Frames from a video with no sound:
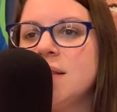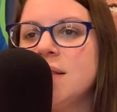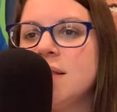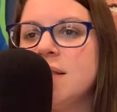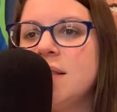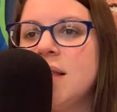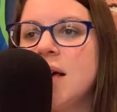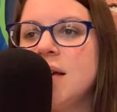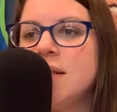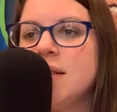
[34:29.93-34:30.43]

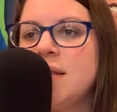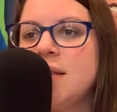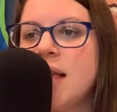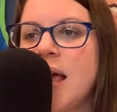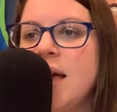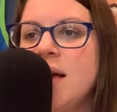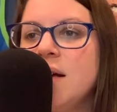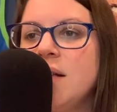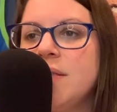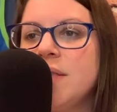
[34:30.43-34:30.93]
the
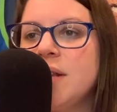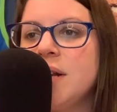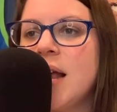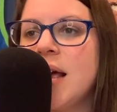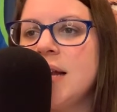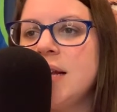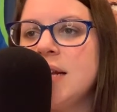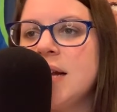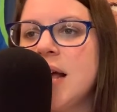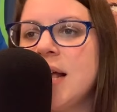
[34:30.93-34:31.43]
sale, the
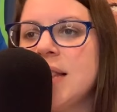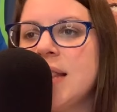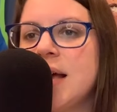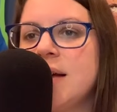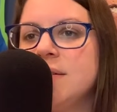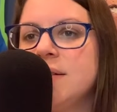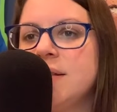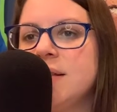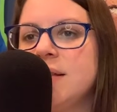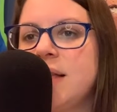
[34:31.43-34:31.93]

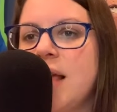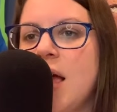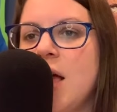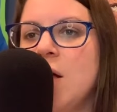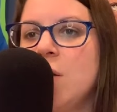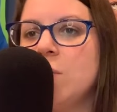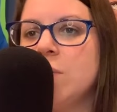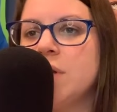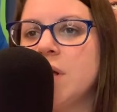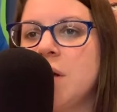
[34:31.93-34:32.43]
99,000
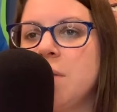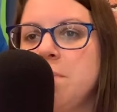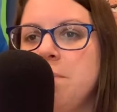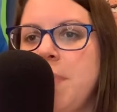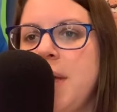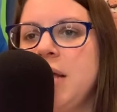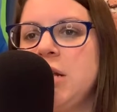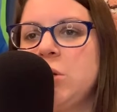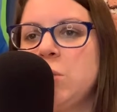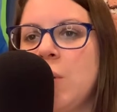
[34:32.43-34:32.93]
sale was on
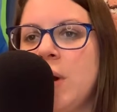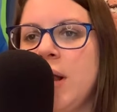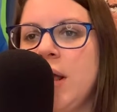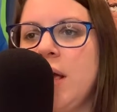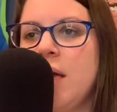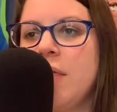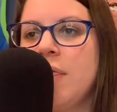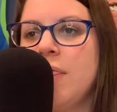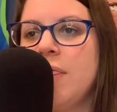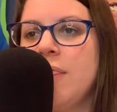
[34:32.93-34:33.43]
May
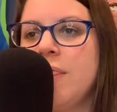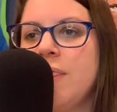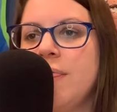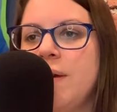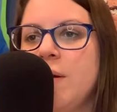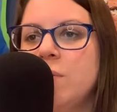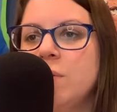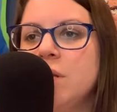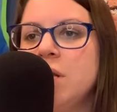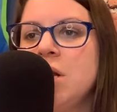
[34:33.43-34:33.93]
20th.
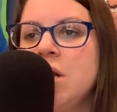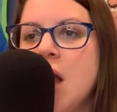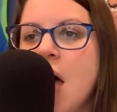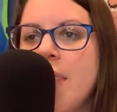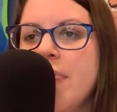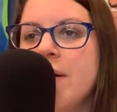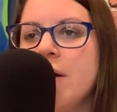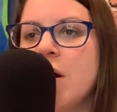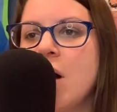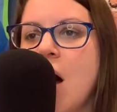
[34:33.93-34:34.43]
There was
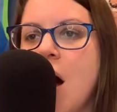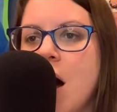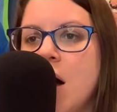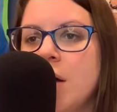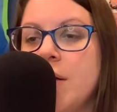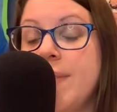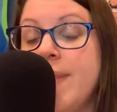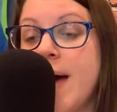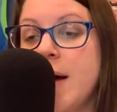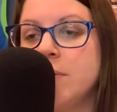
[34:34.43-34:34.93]
another,
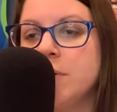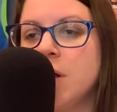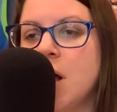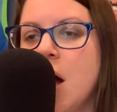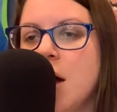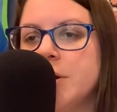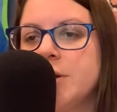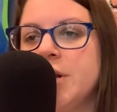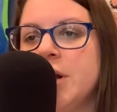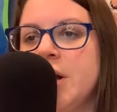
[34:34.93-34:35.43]
and that was the
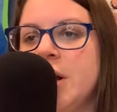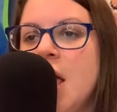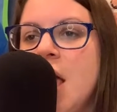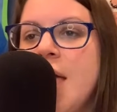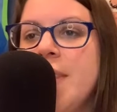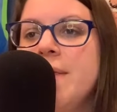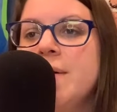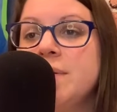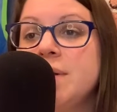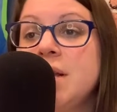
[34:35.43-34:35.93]
auction.
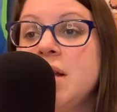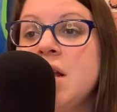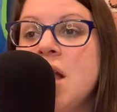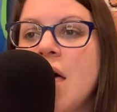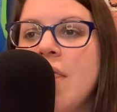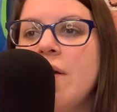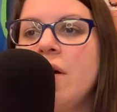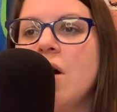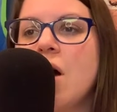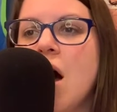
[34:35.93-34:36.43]
There was
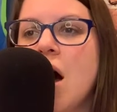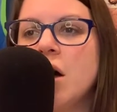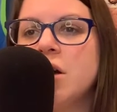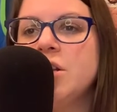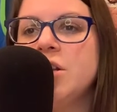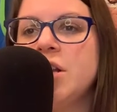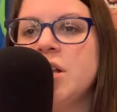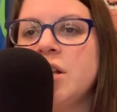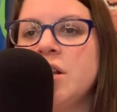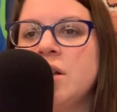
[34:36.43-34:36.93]
another
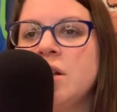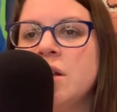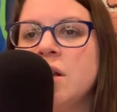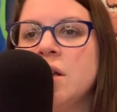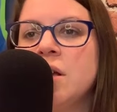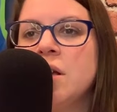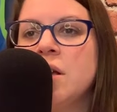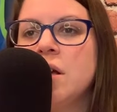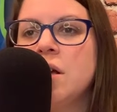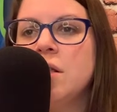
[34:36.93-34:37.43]
auction
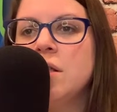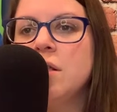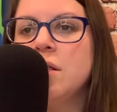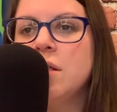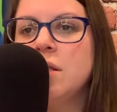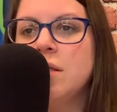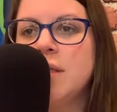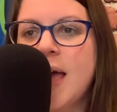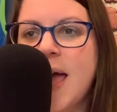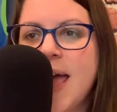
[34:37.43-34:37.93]

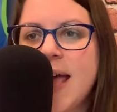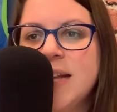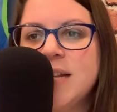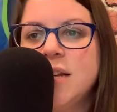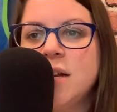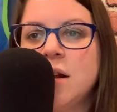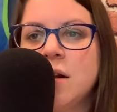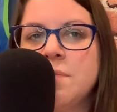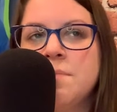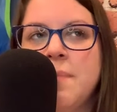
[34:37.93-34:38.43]
that
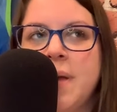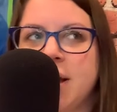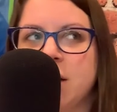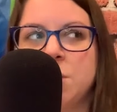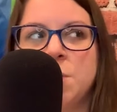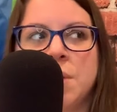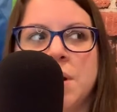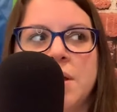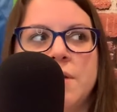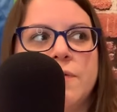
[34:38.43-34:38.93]
ended on May
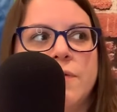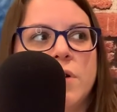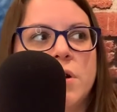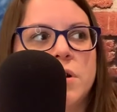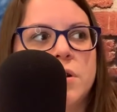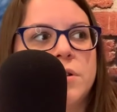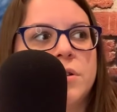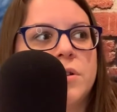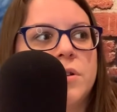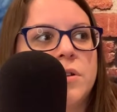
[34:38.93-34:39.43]

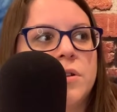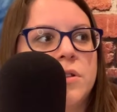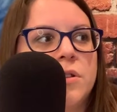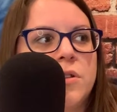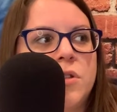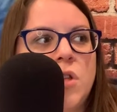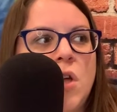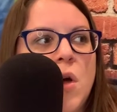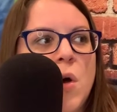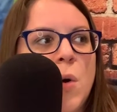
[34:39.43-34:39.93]
21st. Yep.
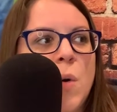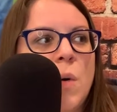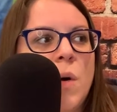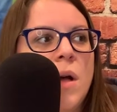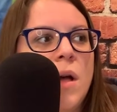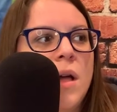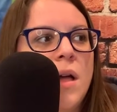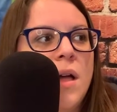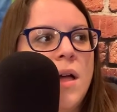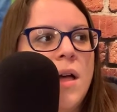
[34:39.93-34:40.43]
So
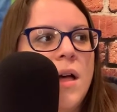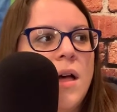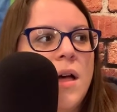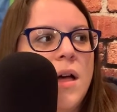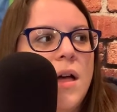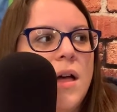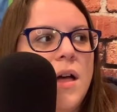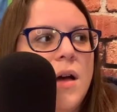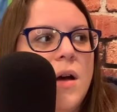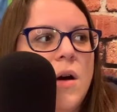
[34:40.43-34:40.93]

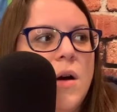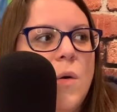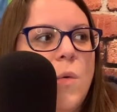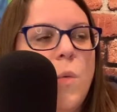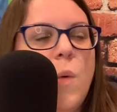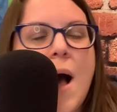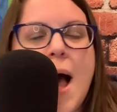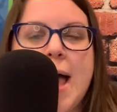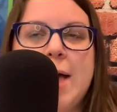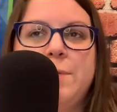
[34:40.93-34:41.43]

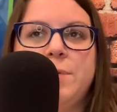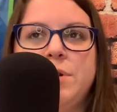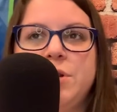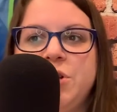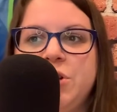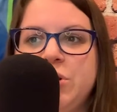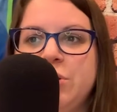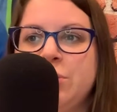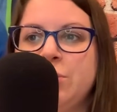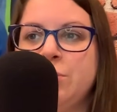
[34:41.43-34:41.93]
why would
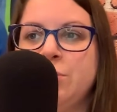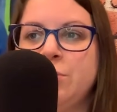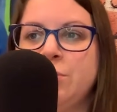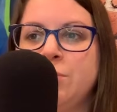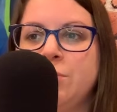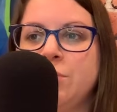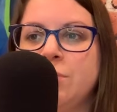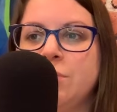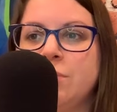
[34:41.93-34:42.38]
you?